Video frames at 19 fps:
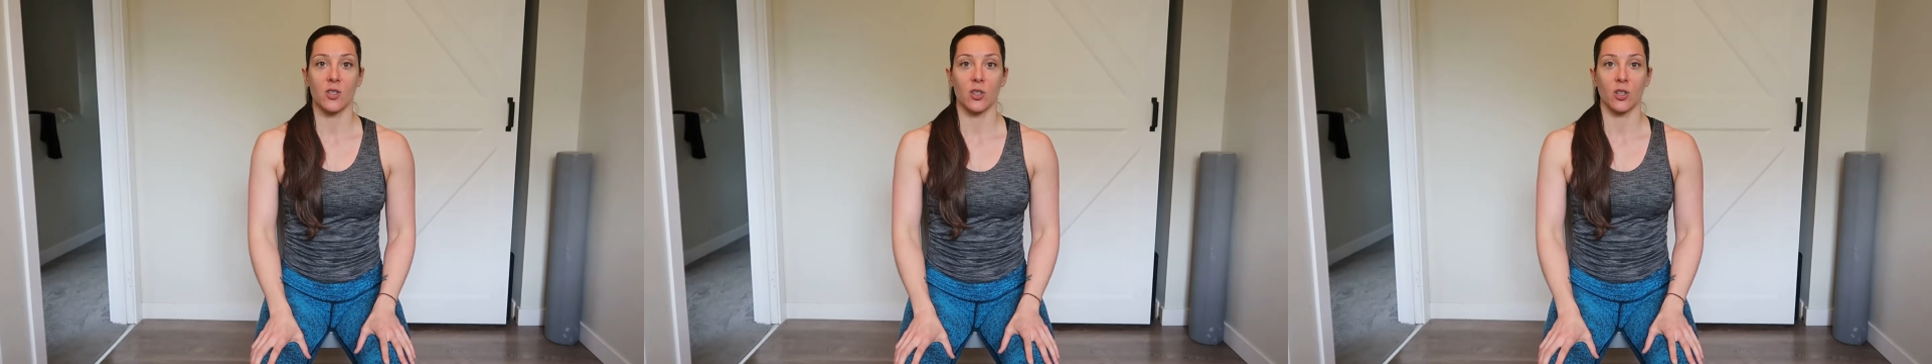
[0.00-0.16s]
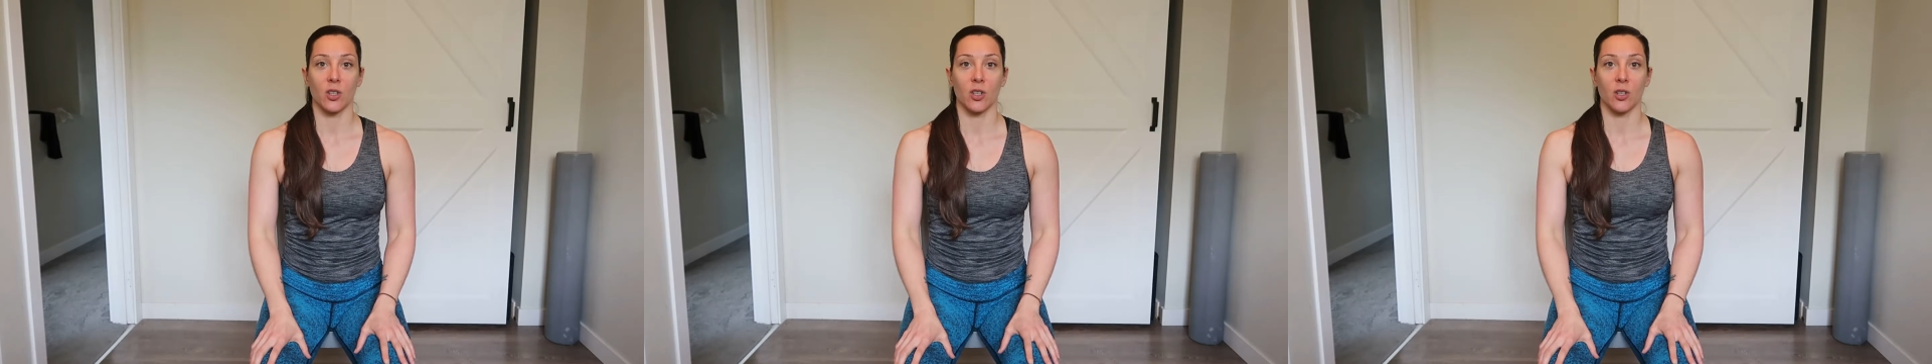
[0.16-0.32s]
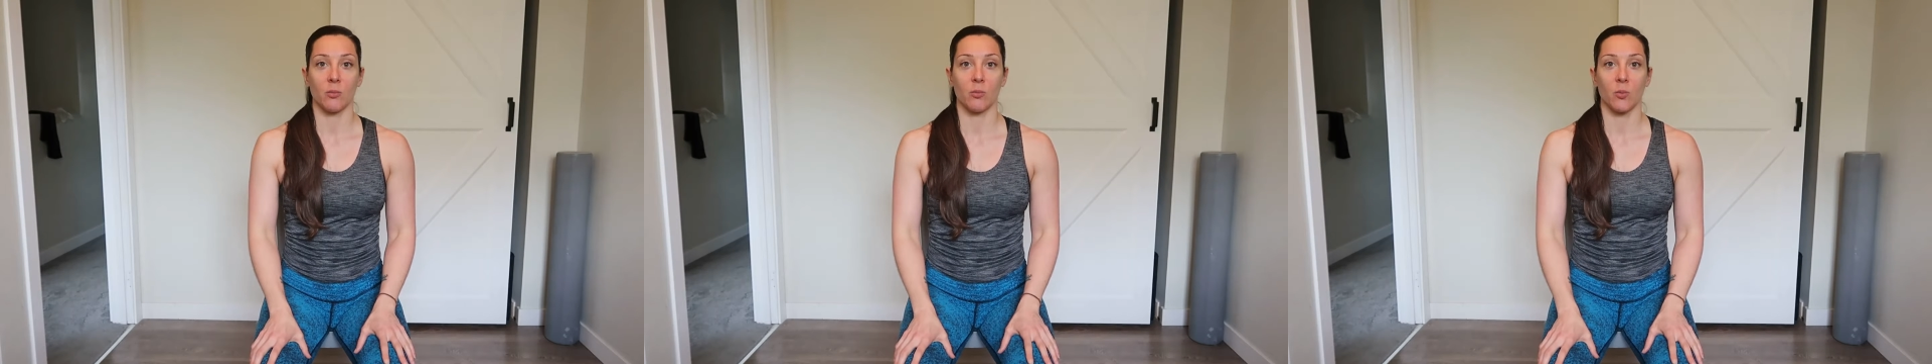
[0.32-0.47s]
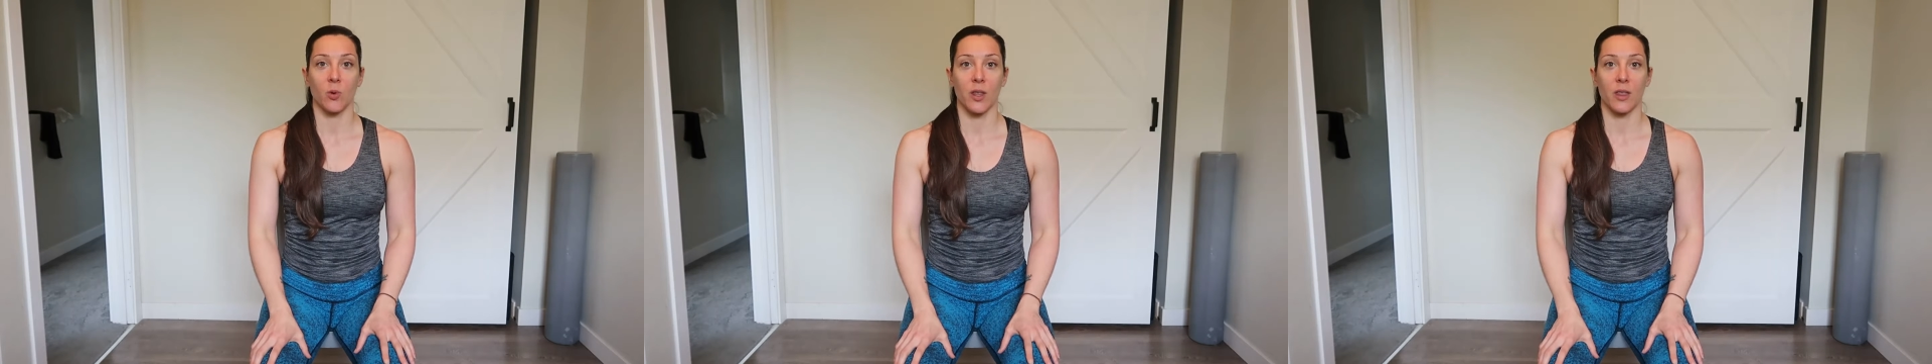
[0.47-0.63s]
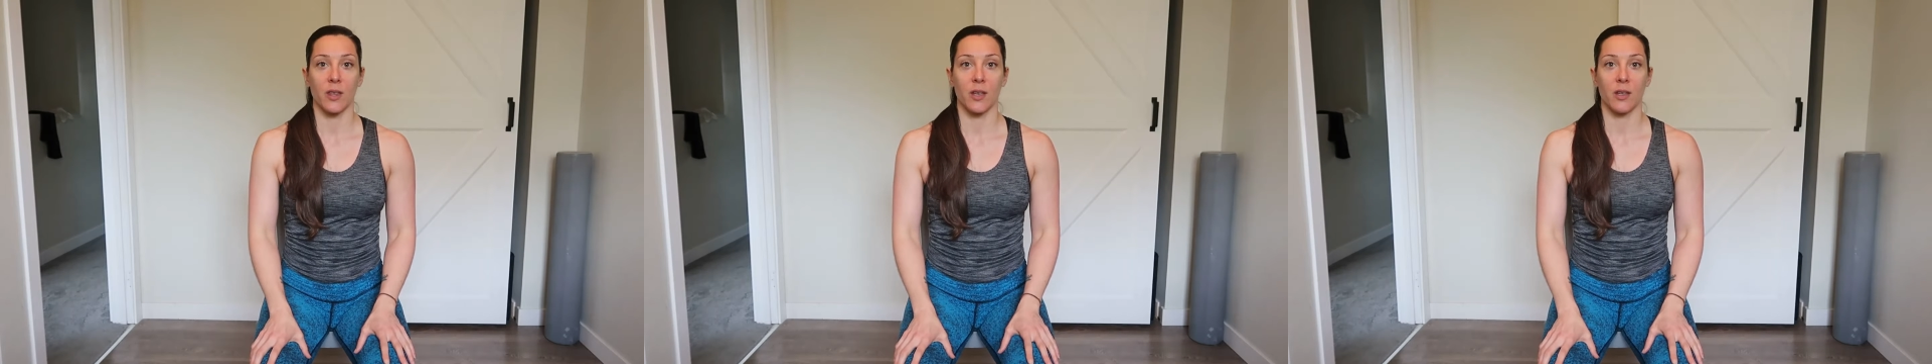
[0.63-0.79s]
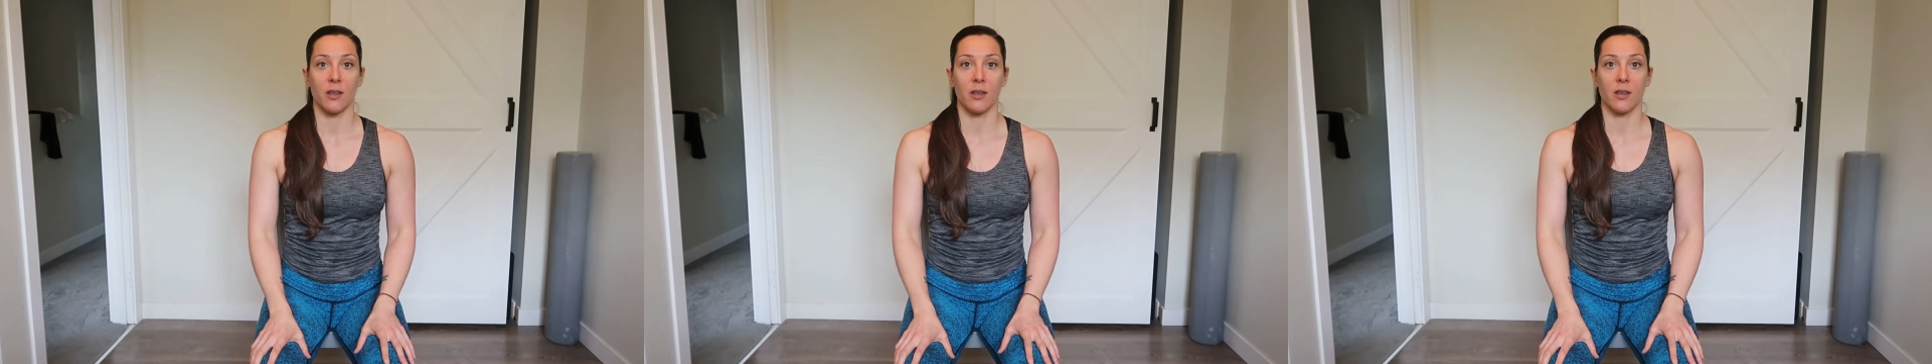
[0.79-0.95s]
term
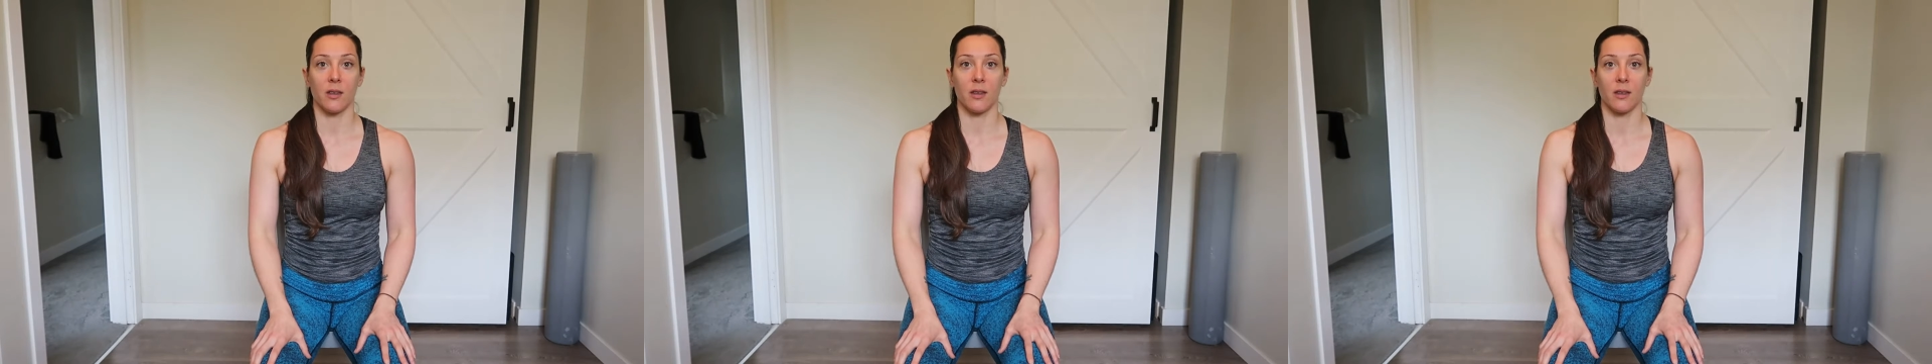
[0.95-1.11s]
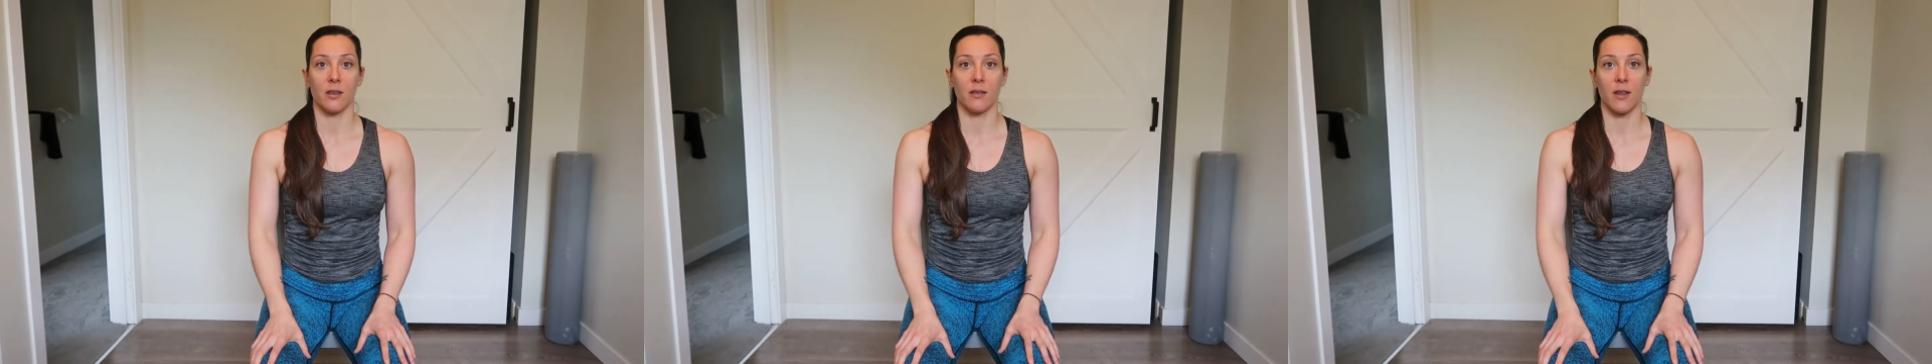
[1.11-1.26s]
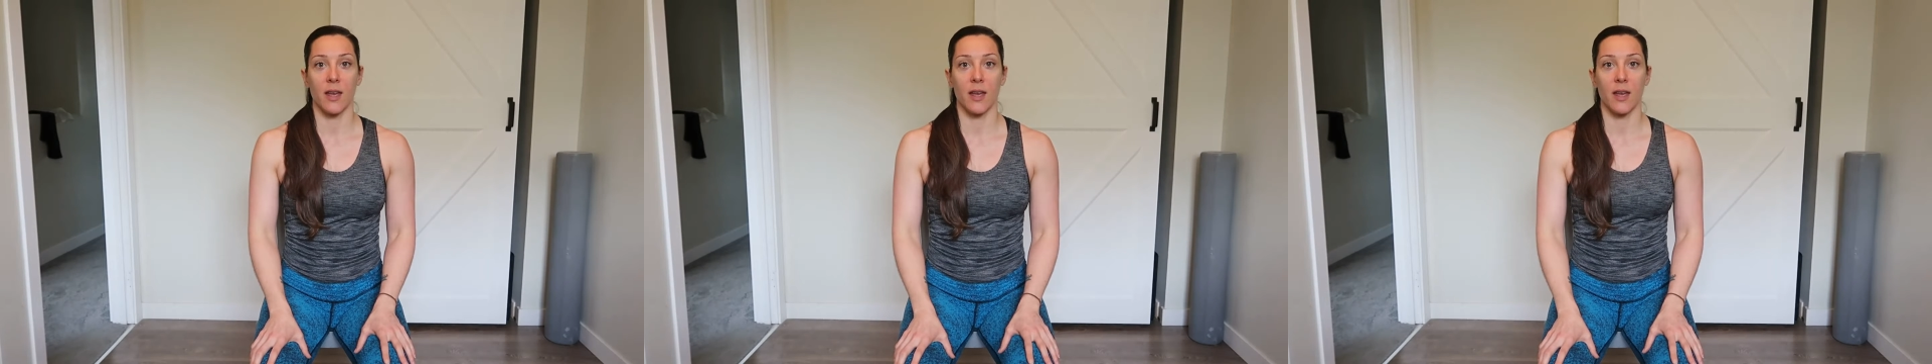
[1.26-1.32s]
within